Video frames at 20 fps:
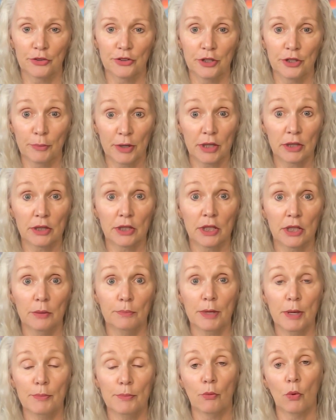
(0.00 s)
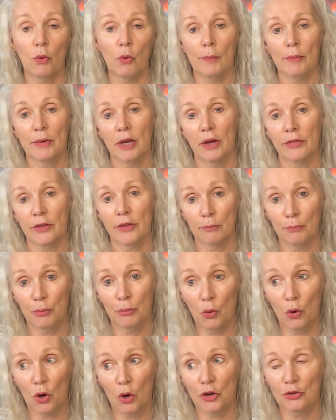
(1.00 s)
typically people want me on their
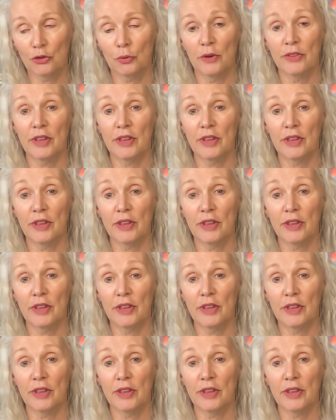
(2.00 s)
boards